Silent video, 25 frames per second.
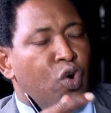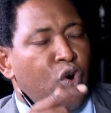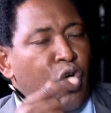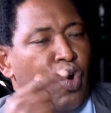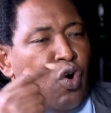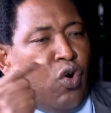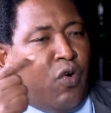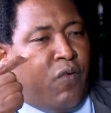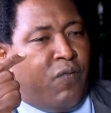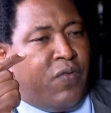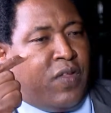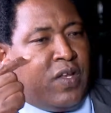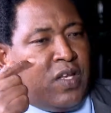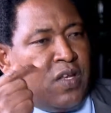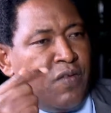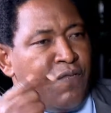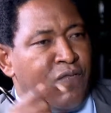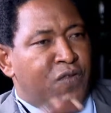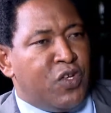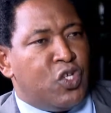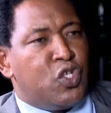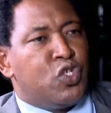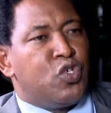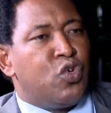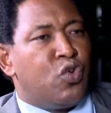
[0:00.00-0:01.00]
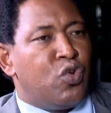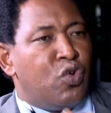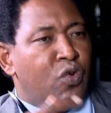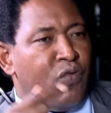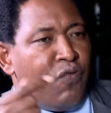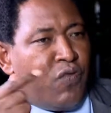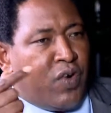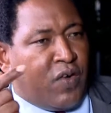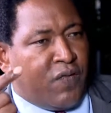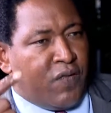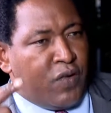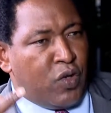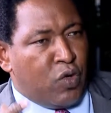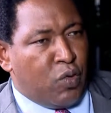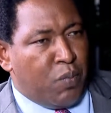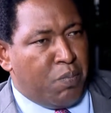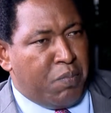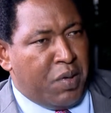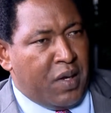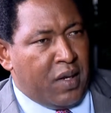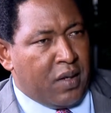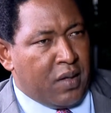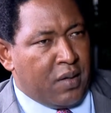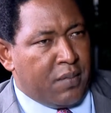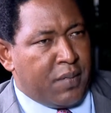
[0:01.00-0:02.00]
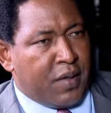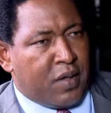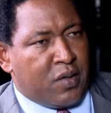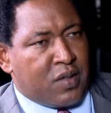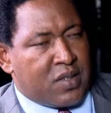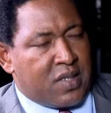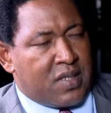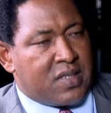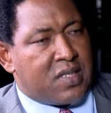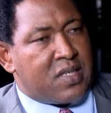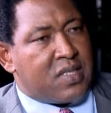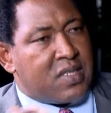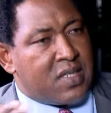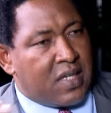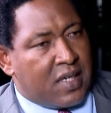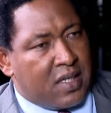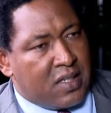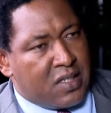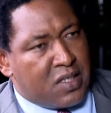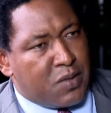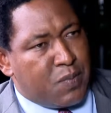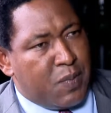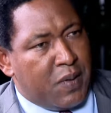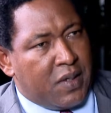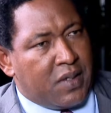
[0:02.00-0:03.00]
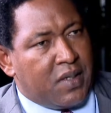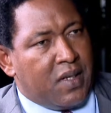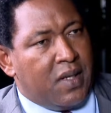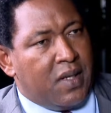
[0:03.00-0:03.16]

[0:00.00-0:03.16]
of the division of revenue bill, because that's the second step.